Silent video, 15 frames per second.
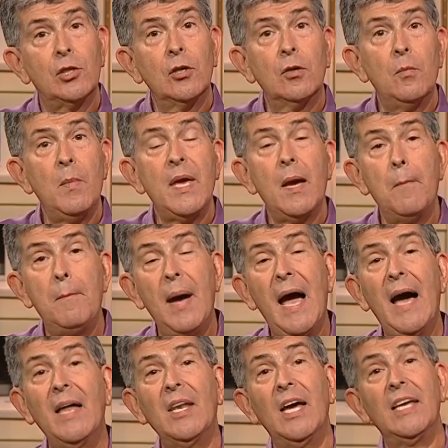took me
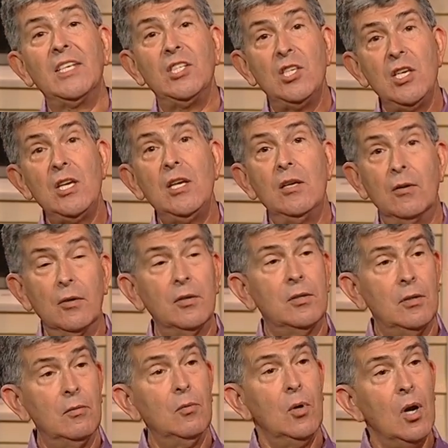about a year
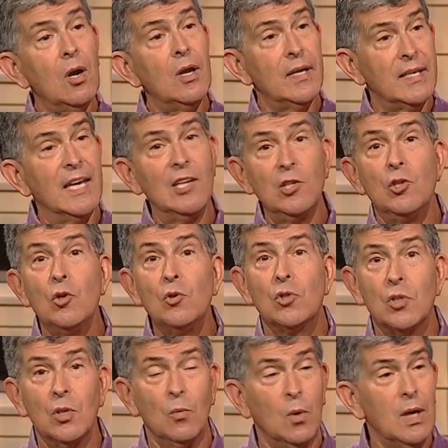to really get
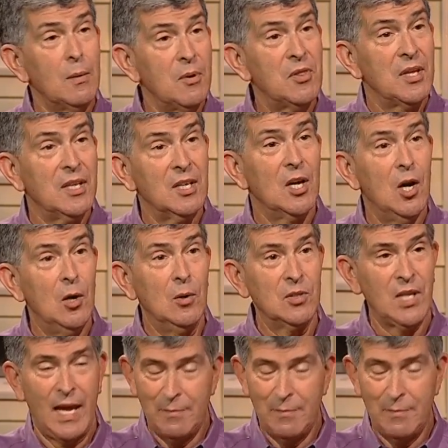used to where everything goes.